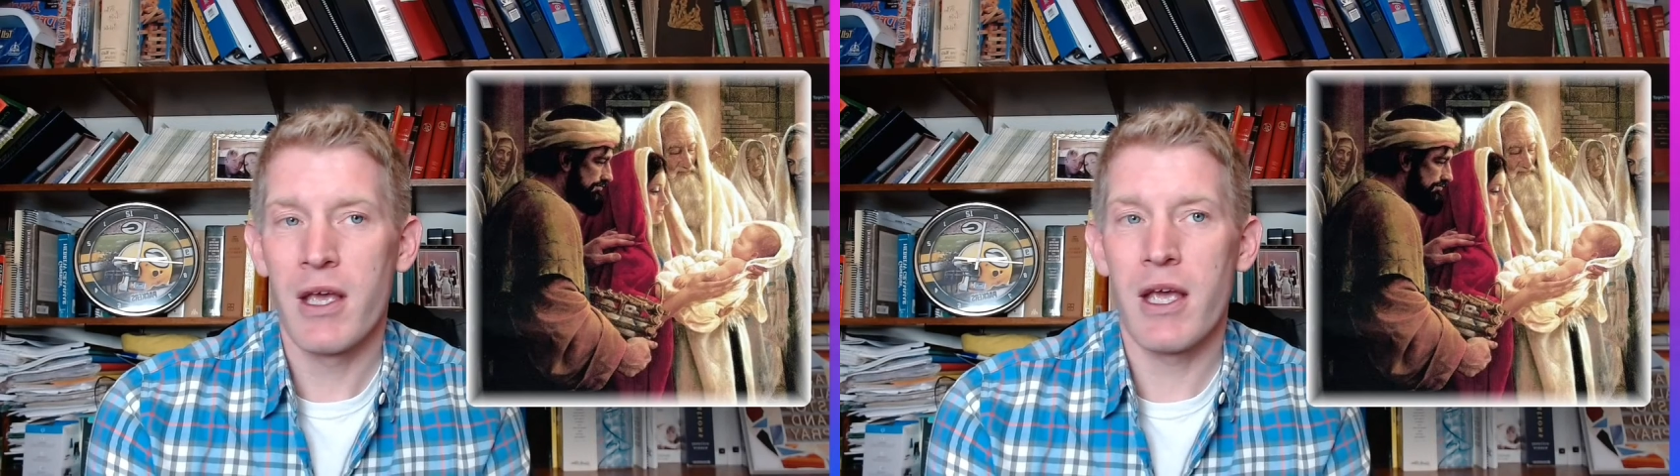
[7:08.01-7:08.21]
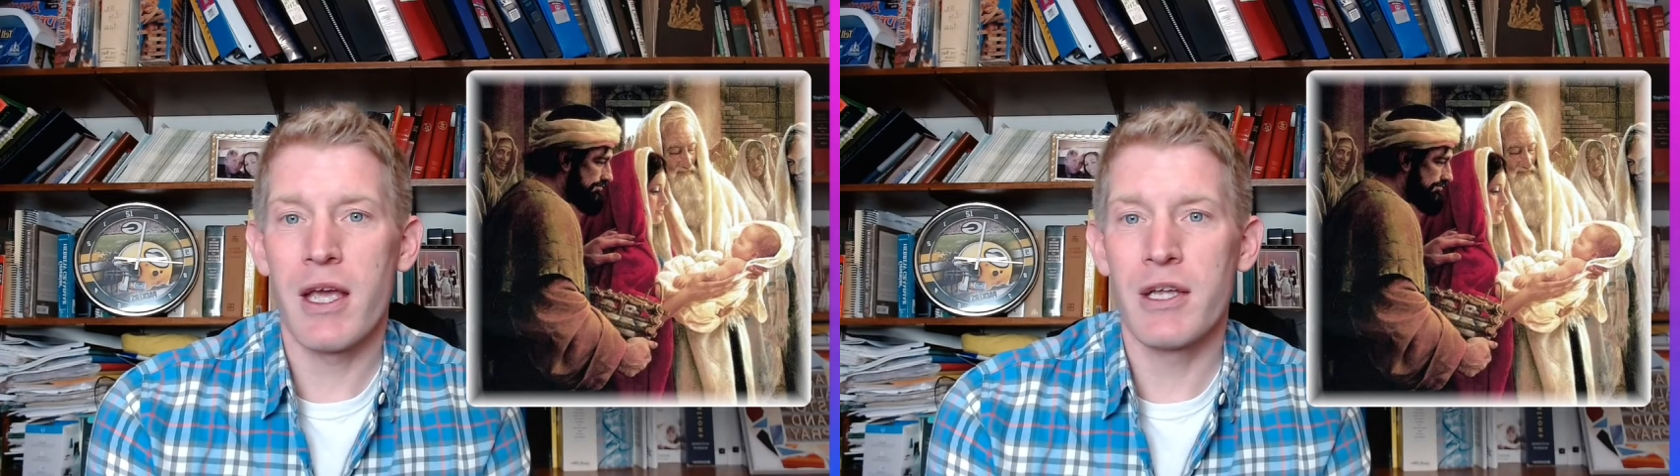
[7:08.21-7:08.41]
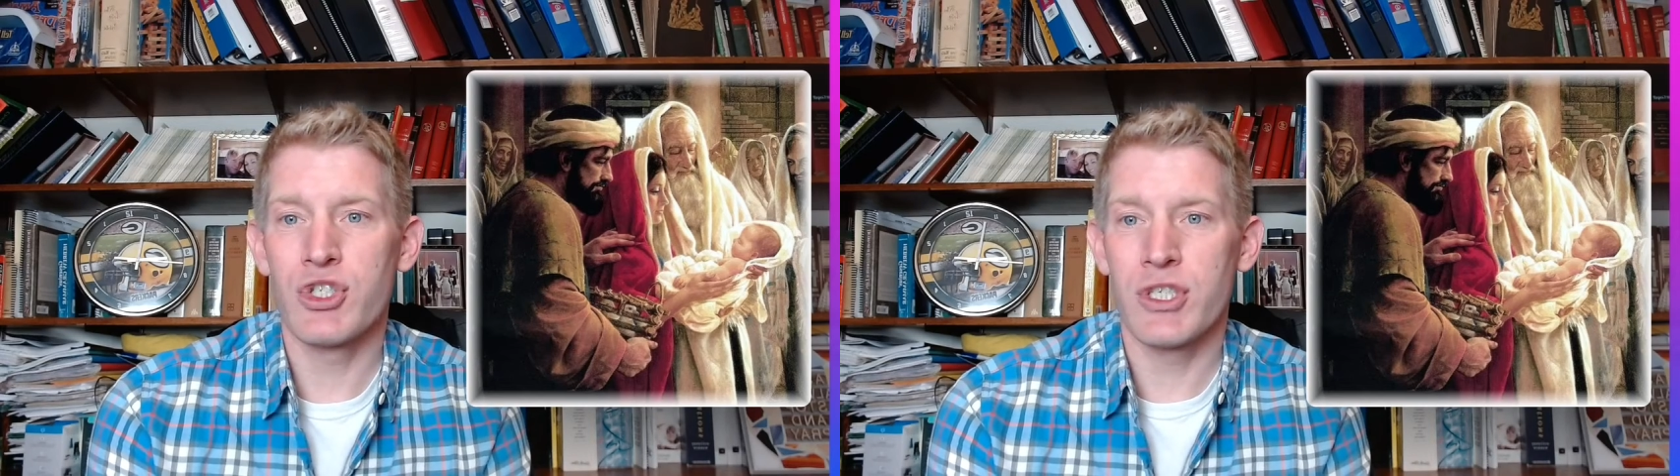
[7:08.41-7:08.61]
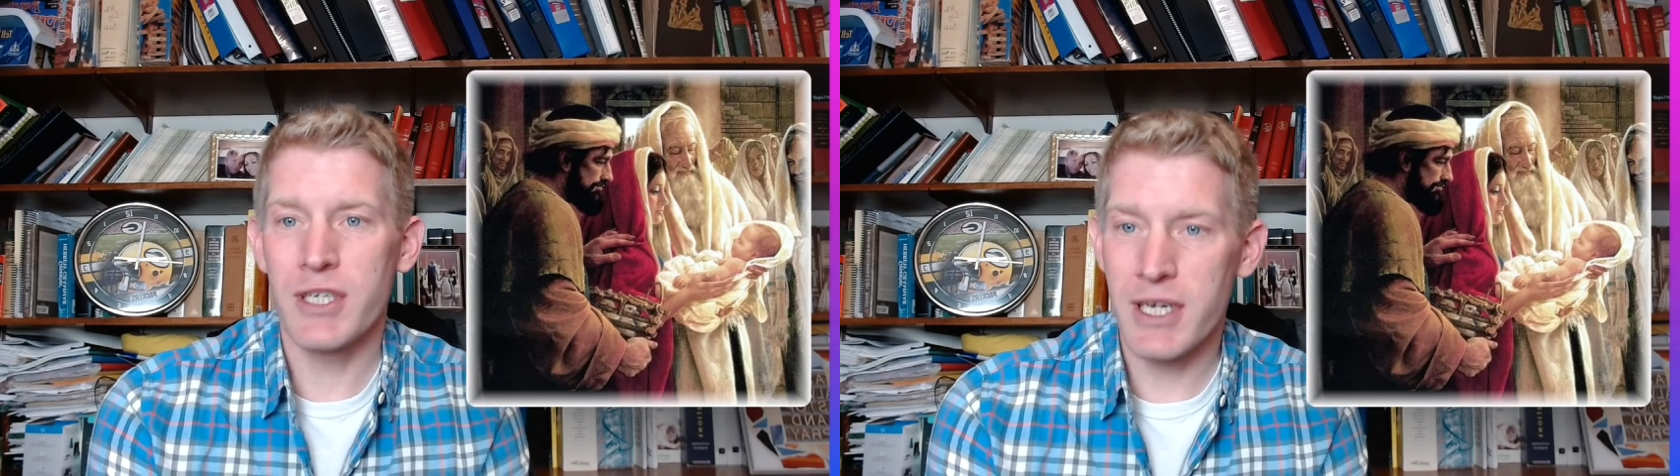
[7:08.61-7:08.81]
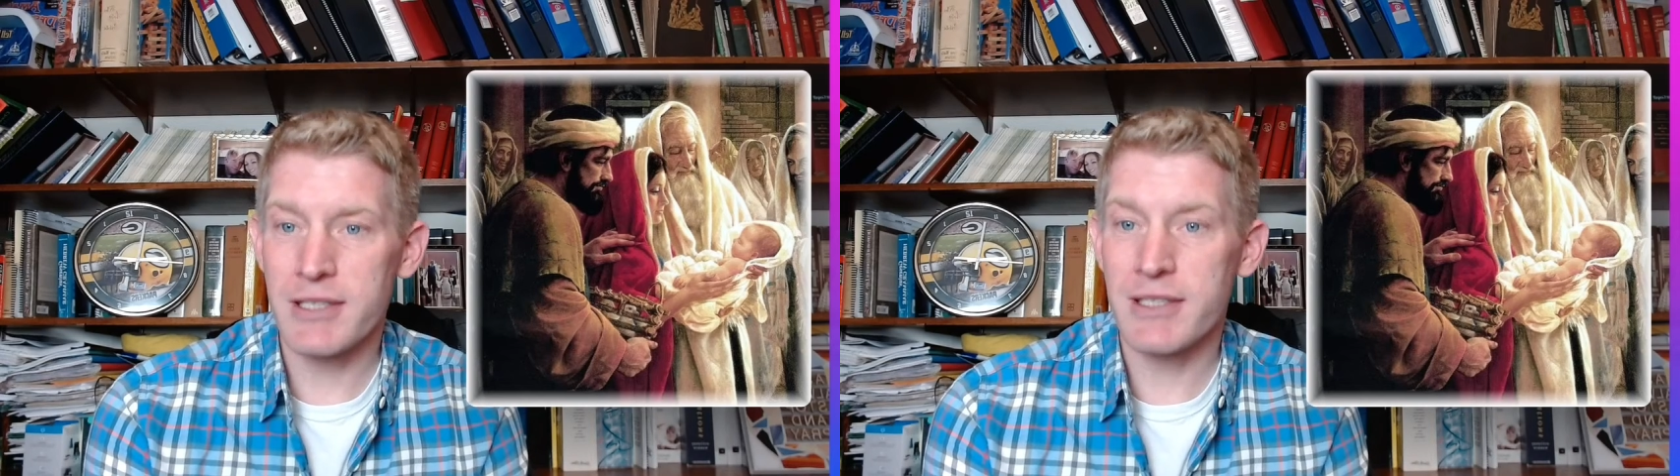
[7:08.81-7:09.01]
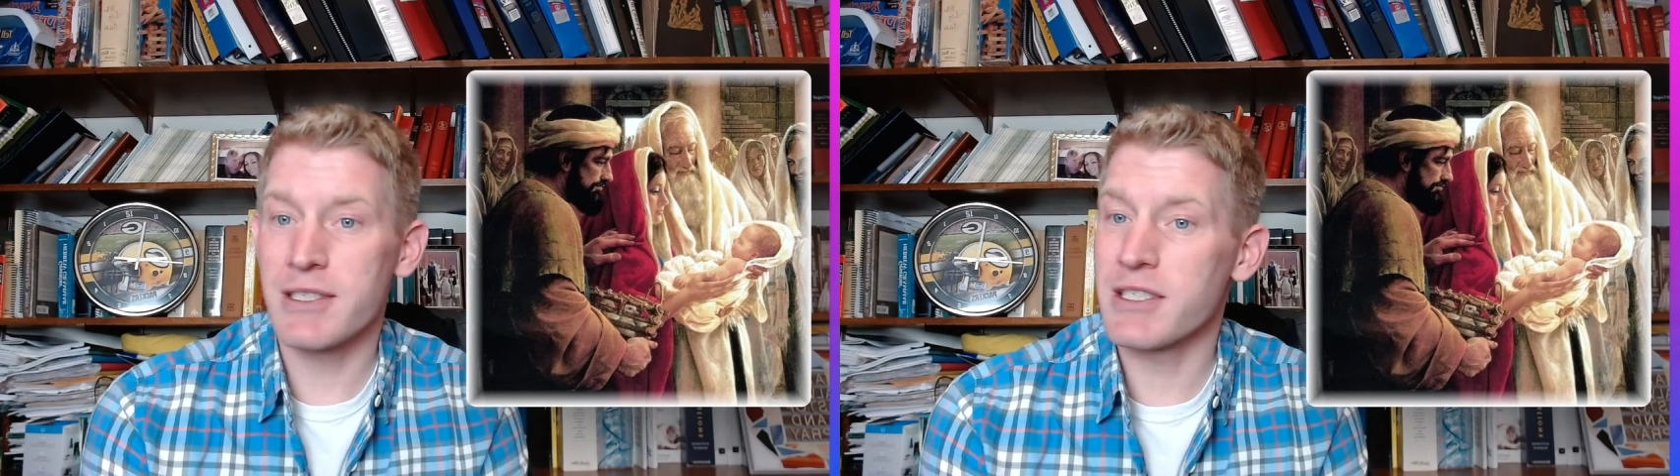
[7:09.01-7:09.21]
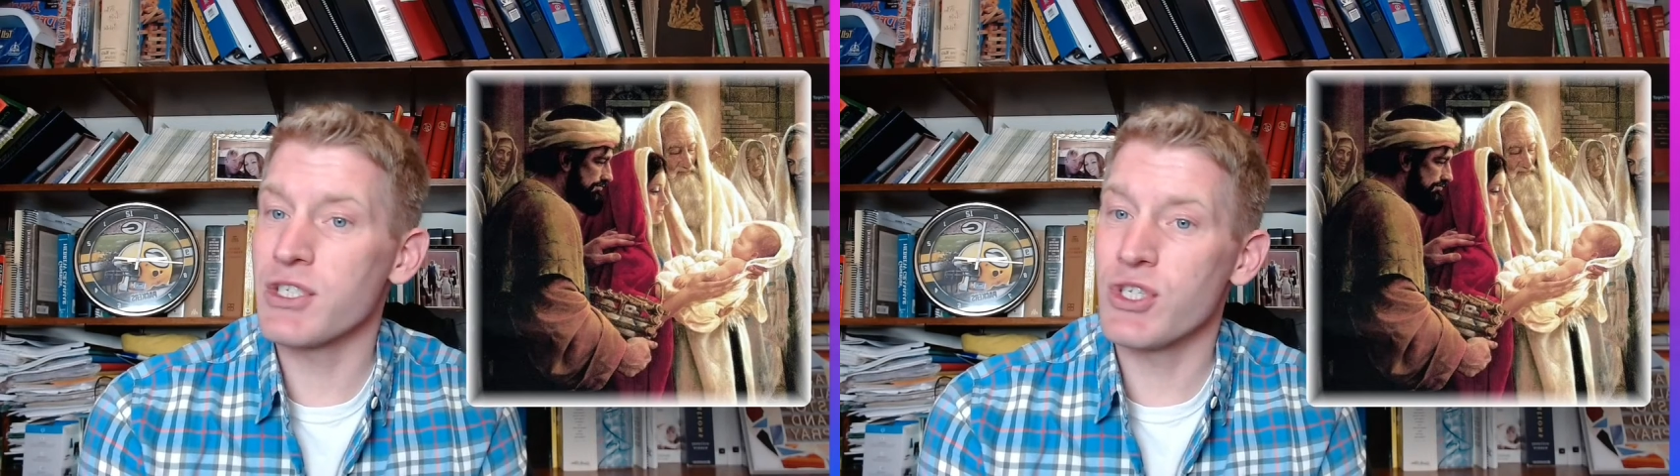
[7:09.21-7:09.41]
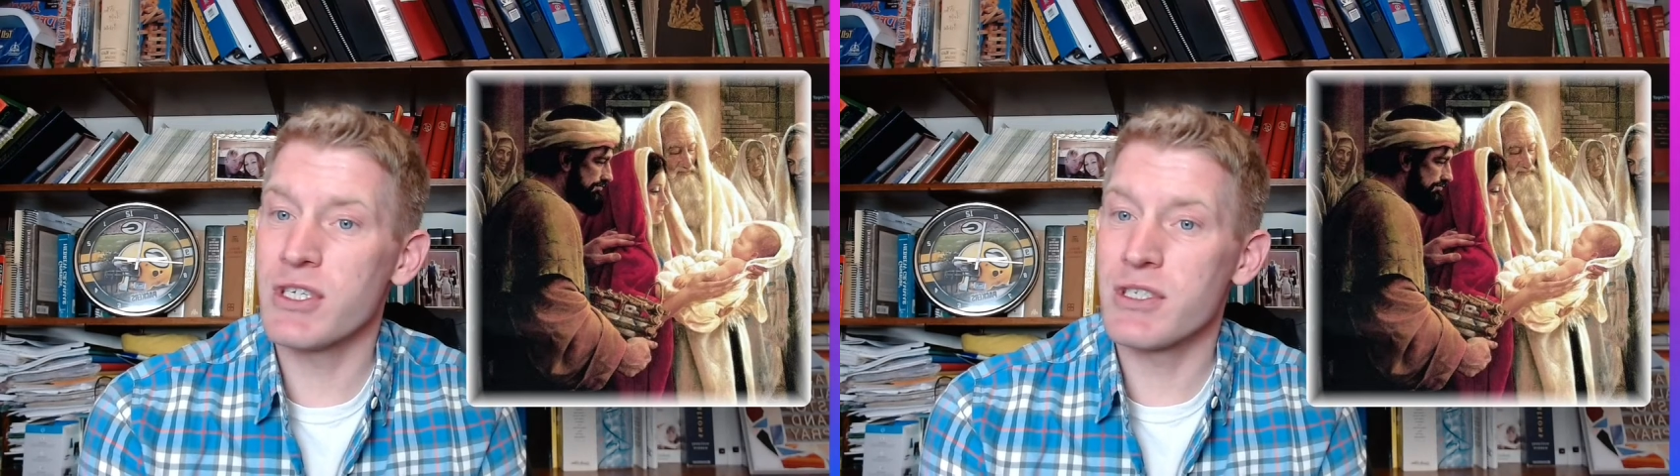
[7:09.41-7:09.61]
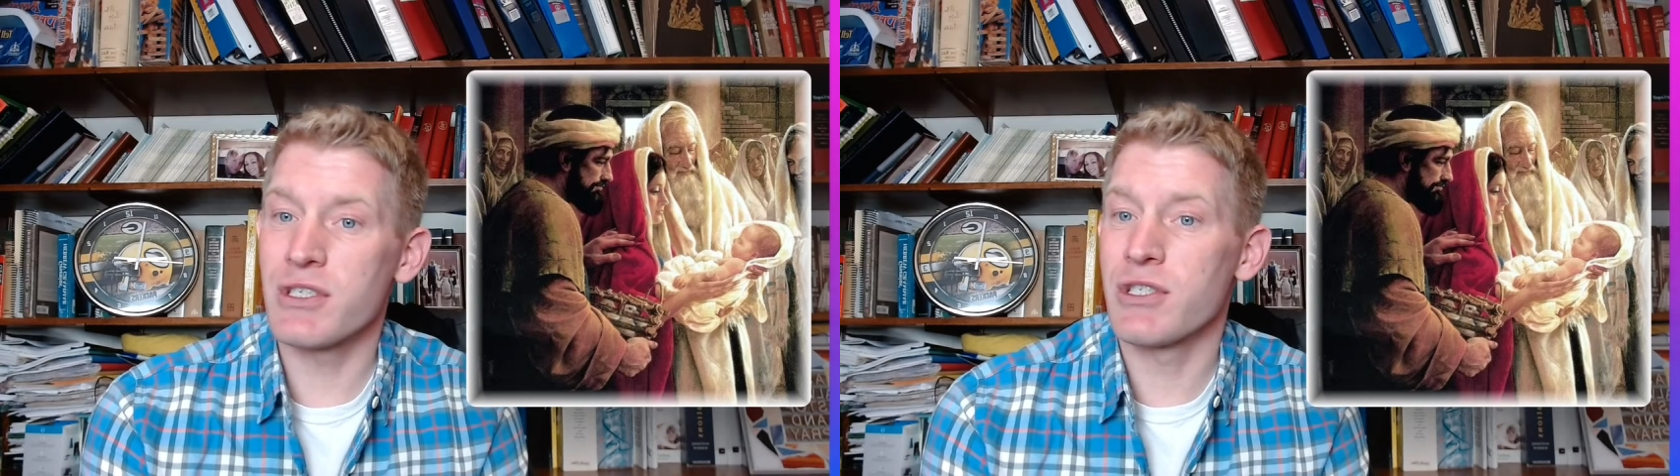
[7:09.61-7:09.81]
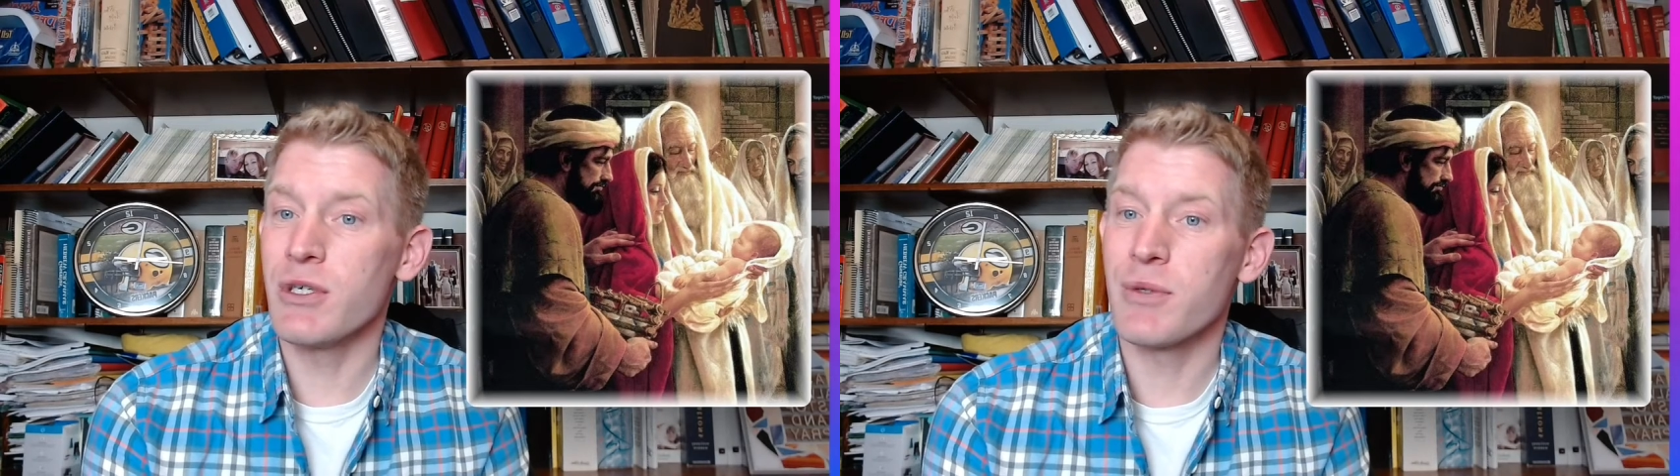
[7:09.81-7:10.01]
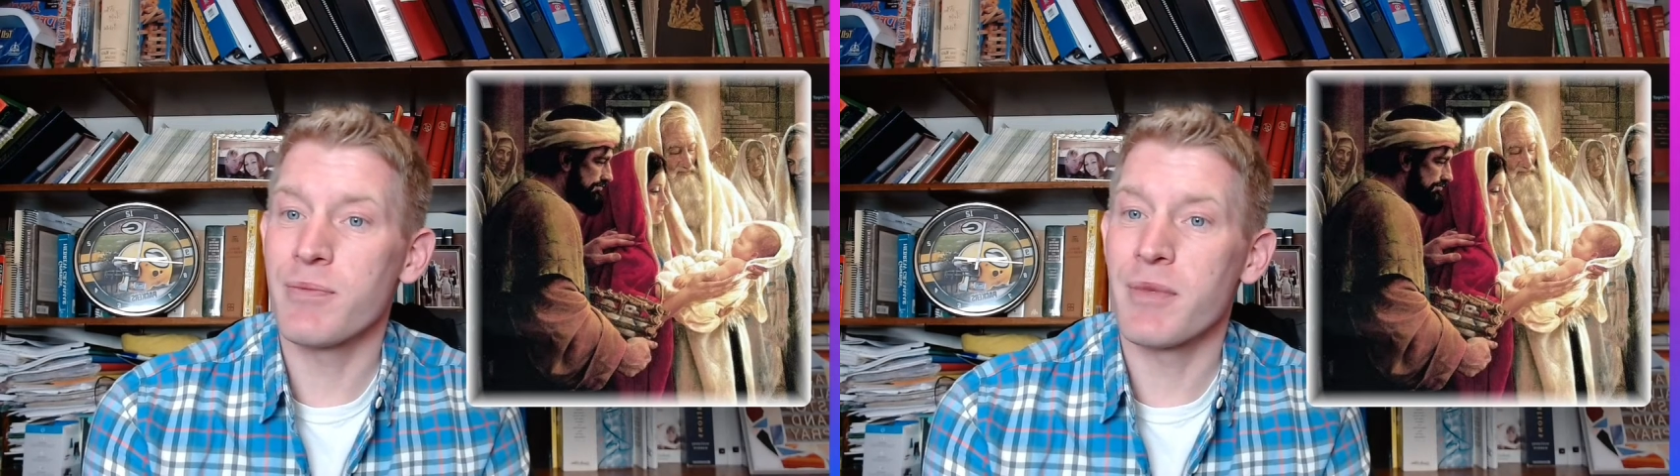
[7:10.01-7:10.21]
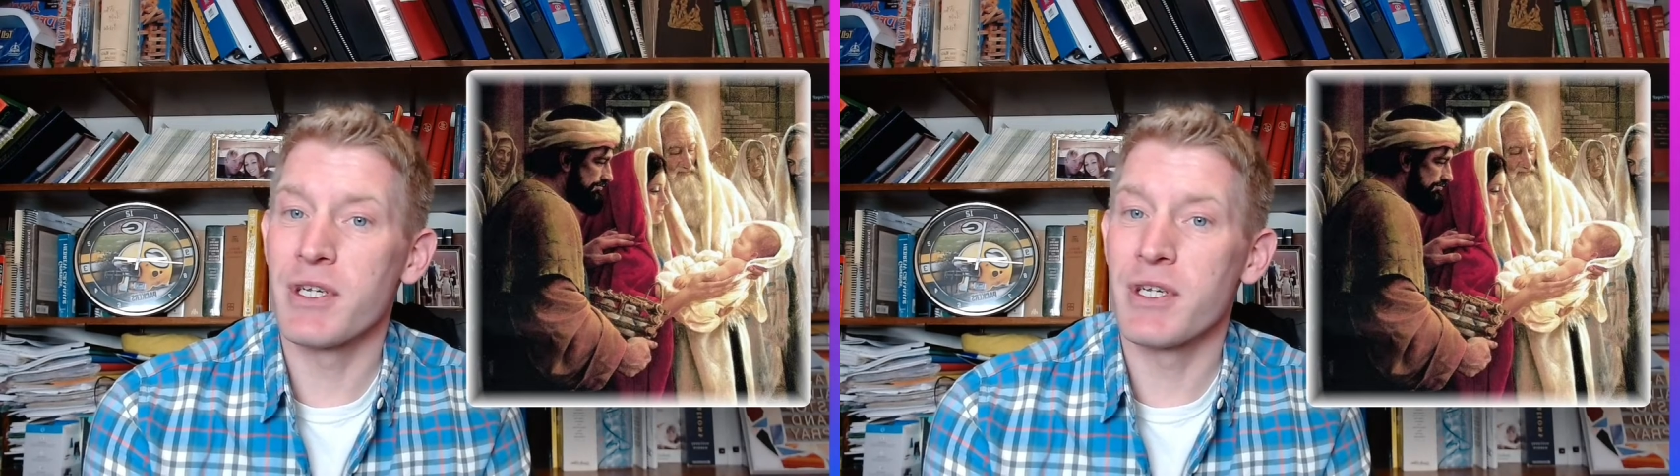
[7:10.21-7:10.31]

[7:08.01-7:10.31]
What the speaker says: and she gets to see Jesus too.